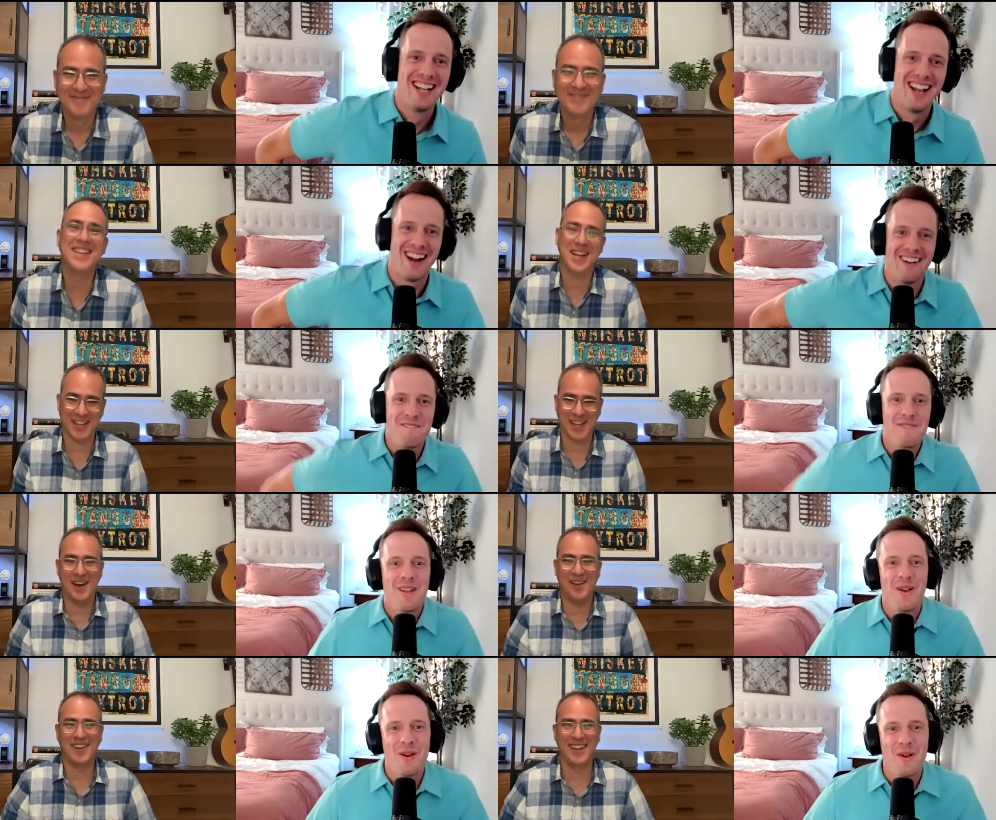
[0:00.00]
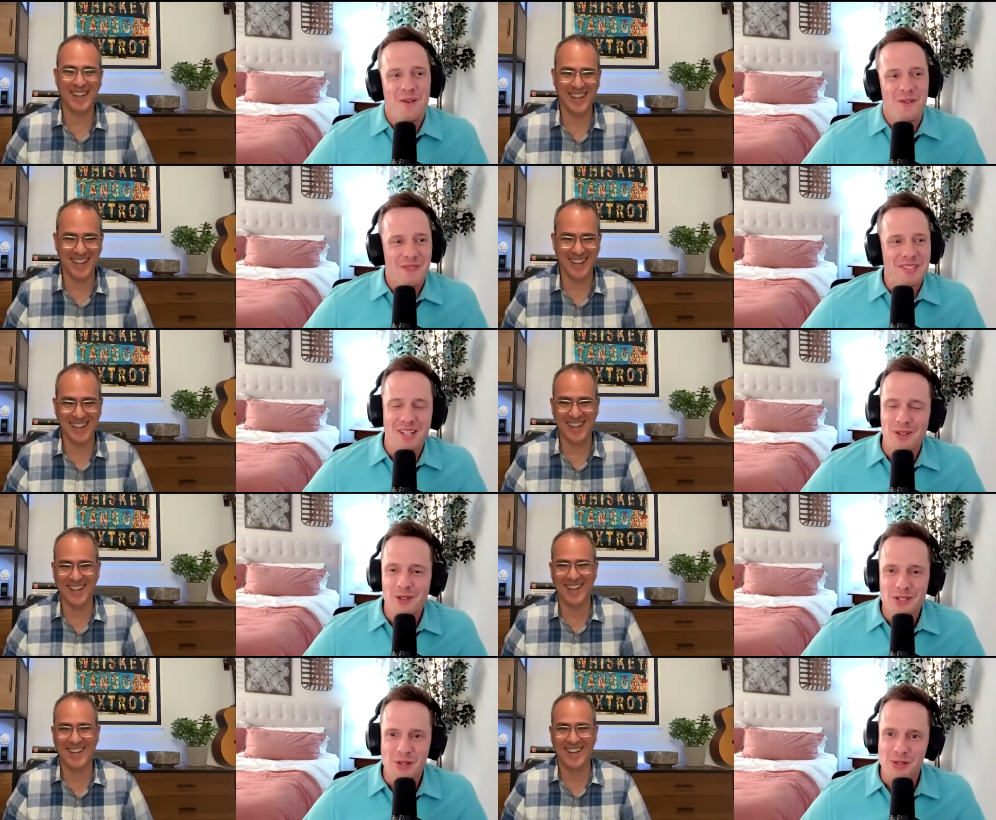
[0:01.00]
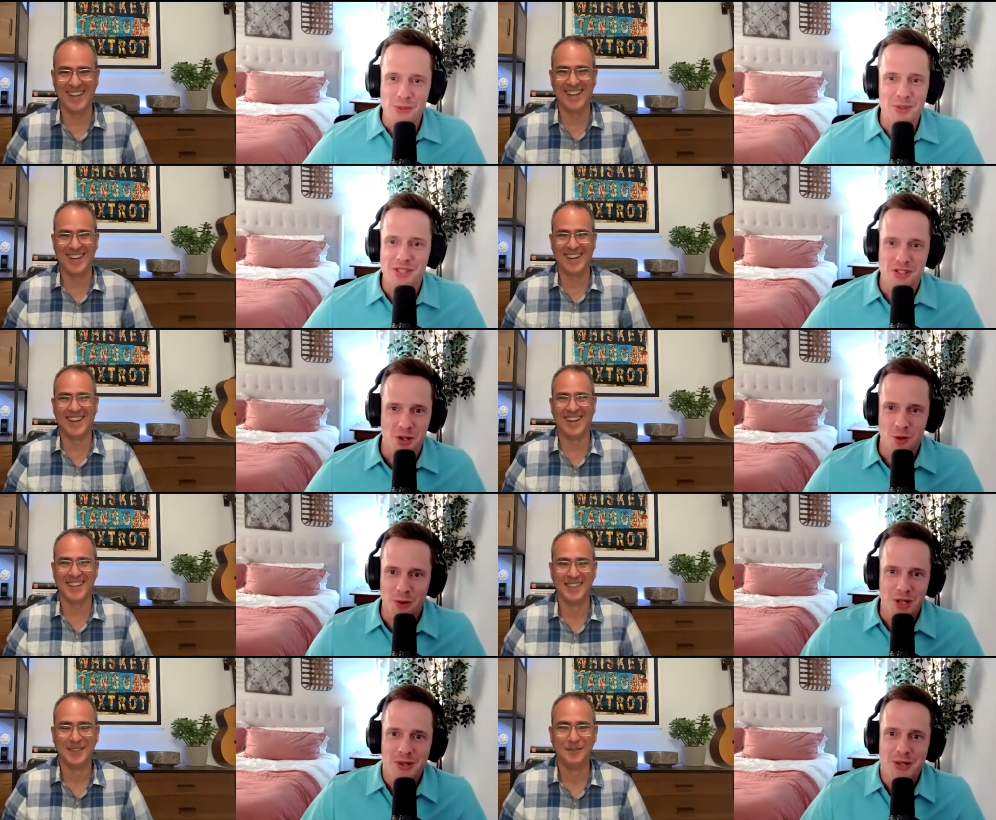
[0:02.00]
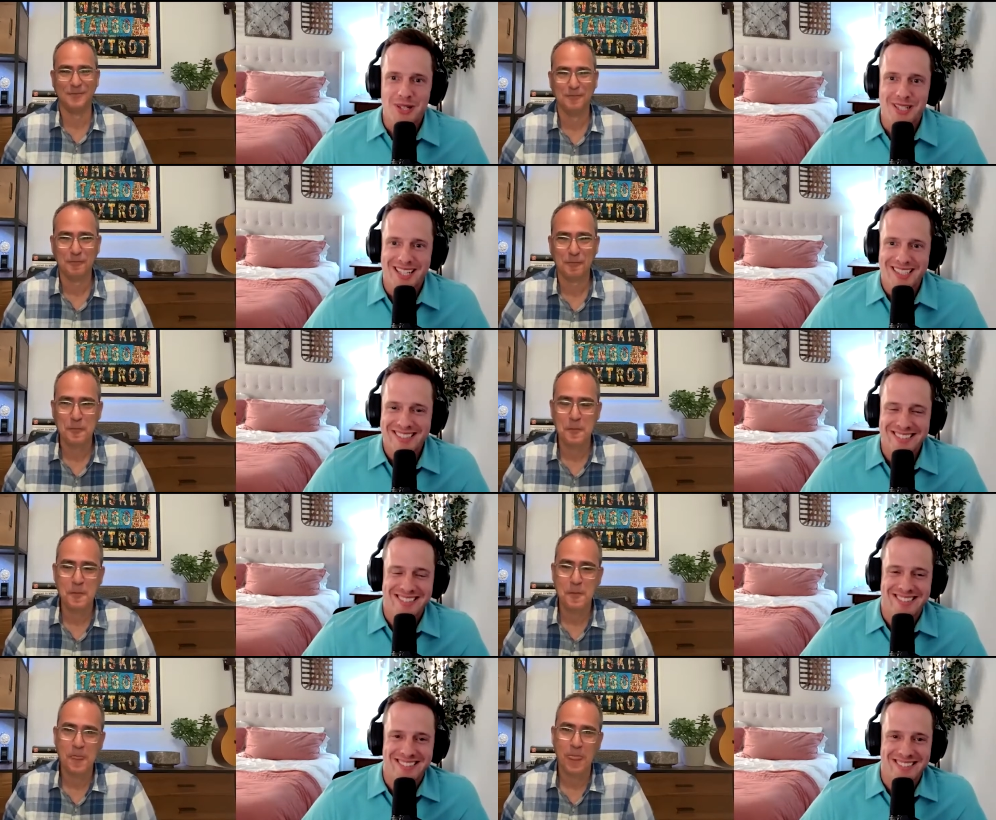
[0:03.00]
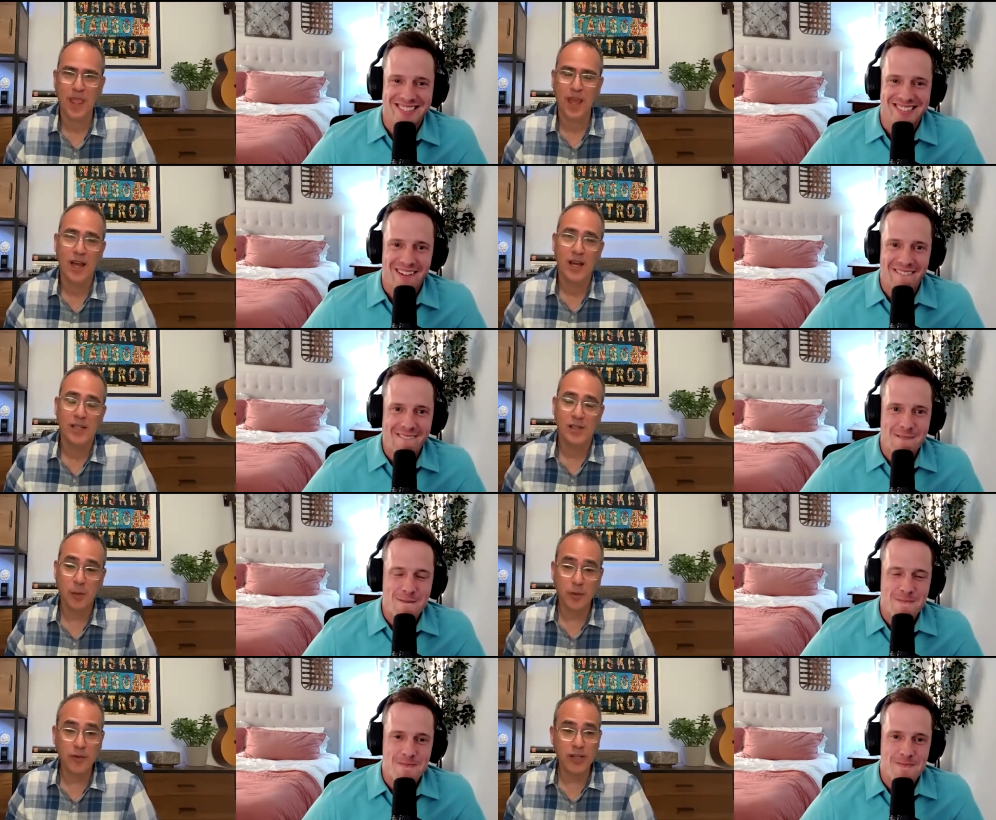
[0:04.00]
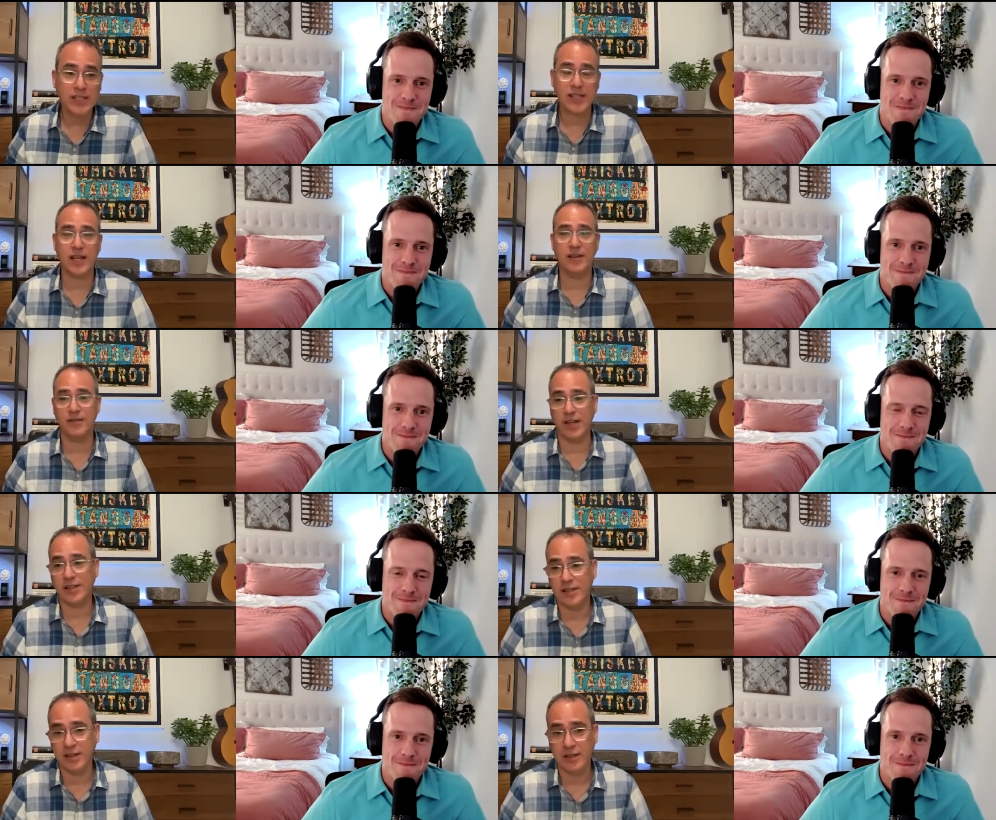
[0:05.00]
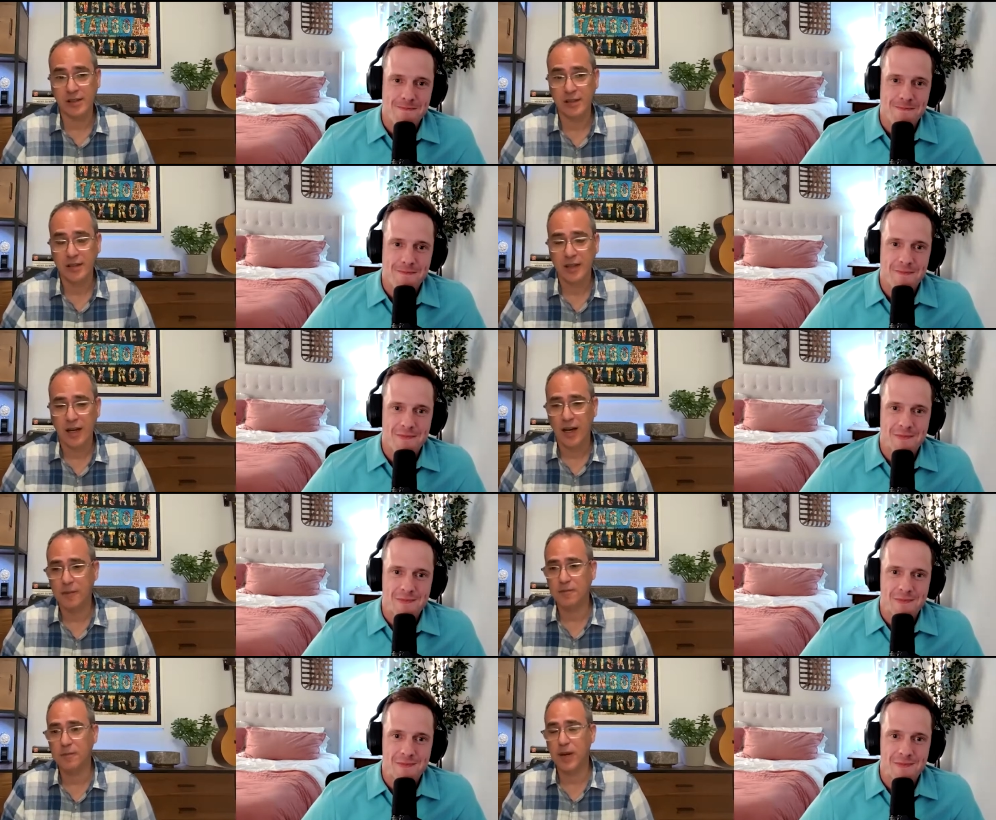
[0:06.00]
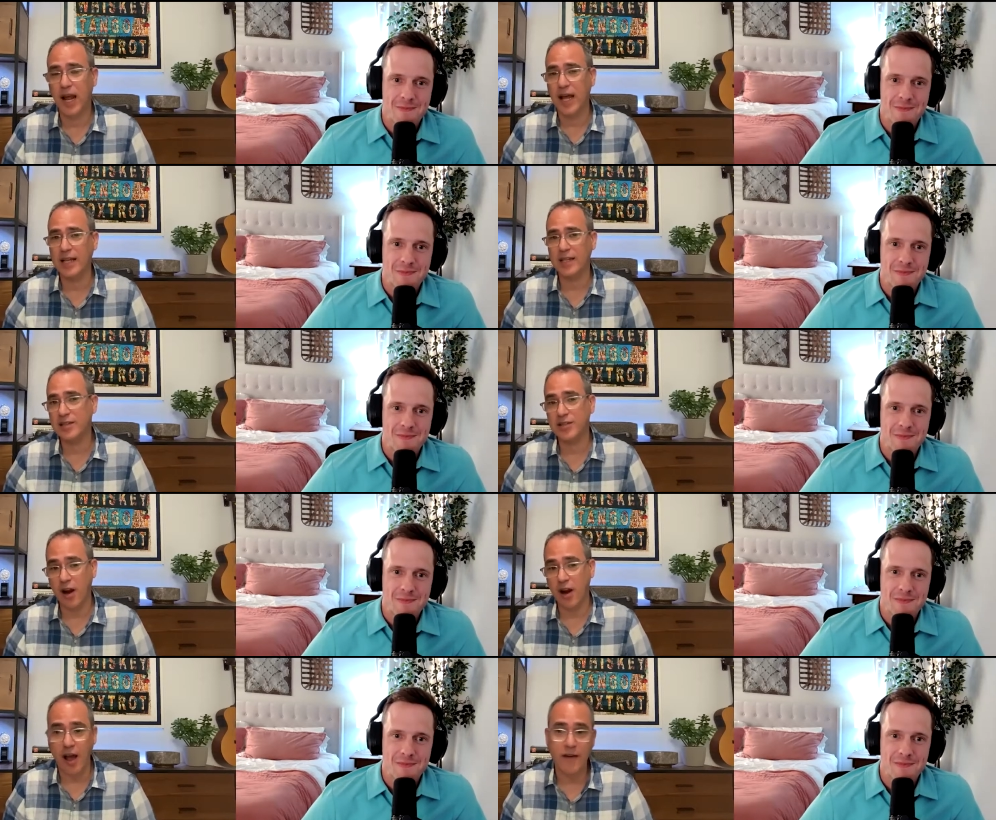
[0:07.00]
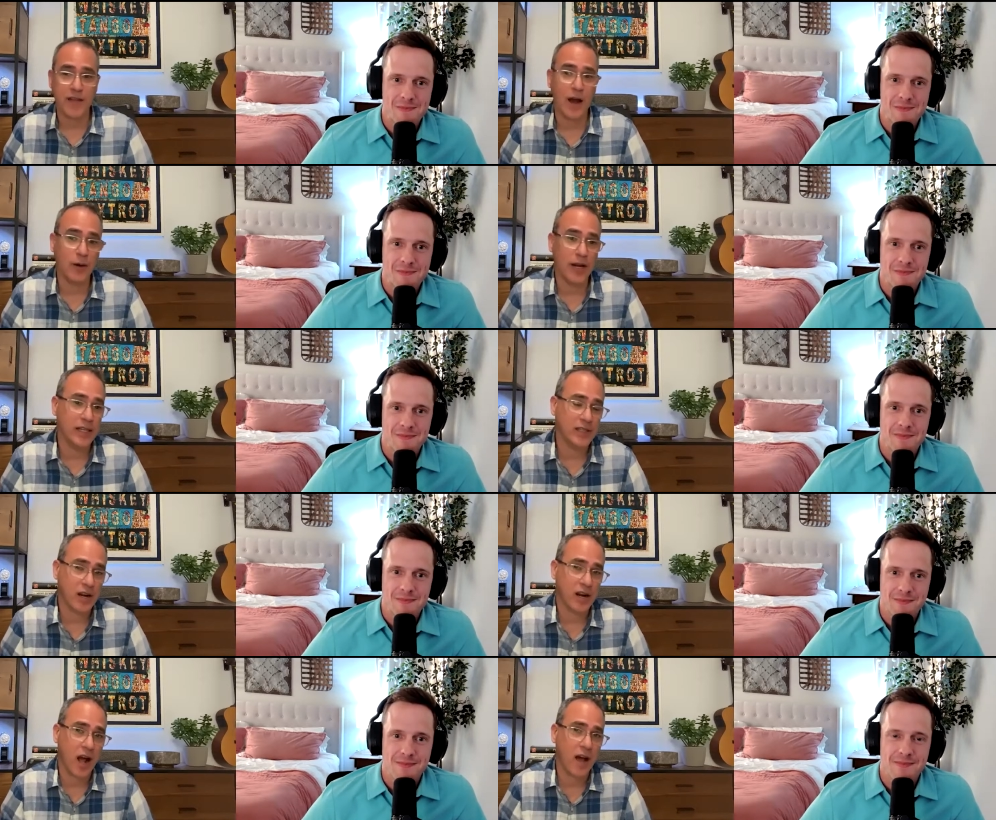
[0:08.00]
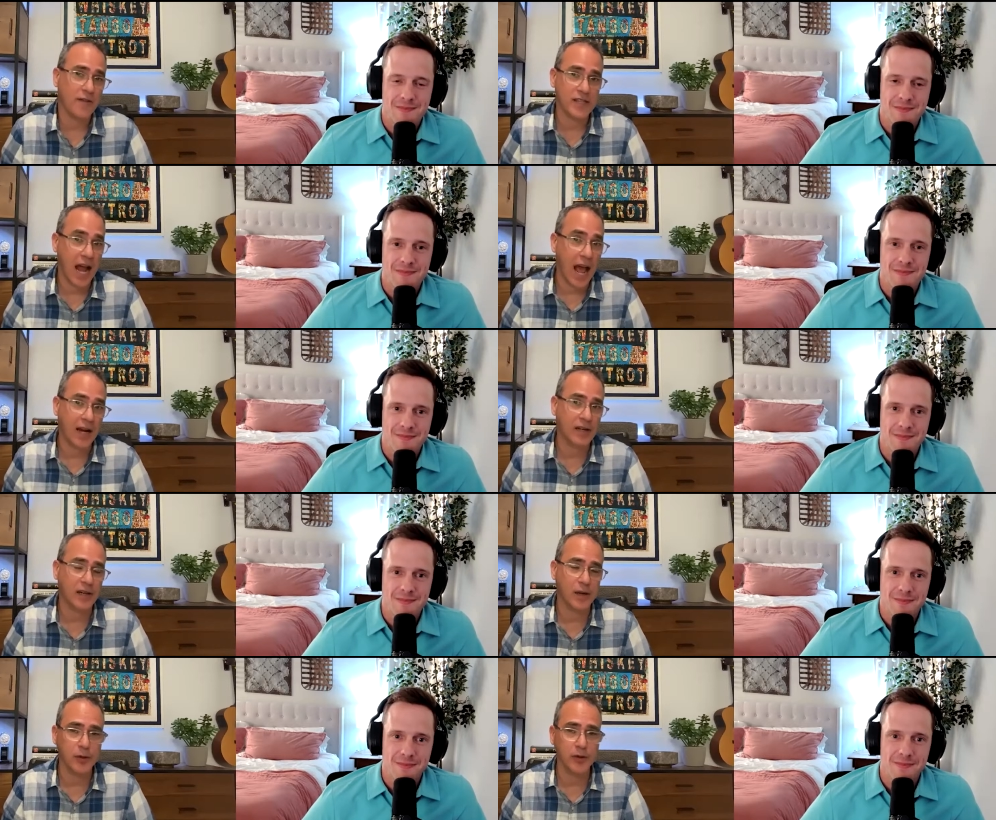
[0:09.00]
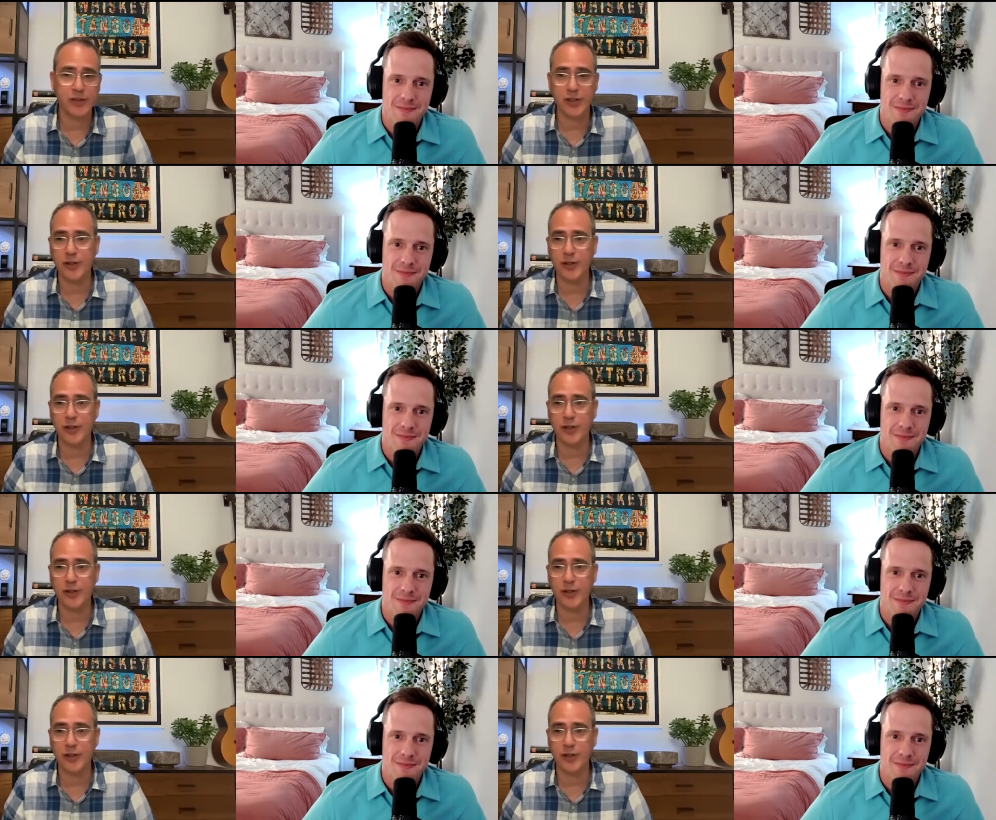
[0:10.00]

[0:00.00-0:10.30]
Speaker 1: There
Speaker 2: you go. Well, tell our listeners, what's the scoop? What do you do today?
Speaker 1: So I'm a real estate investor, but I didn't start off that way. I started off as an actor. I moved to New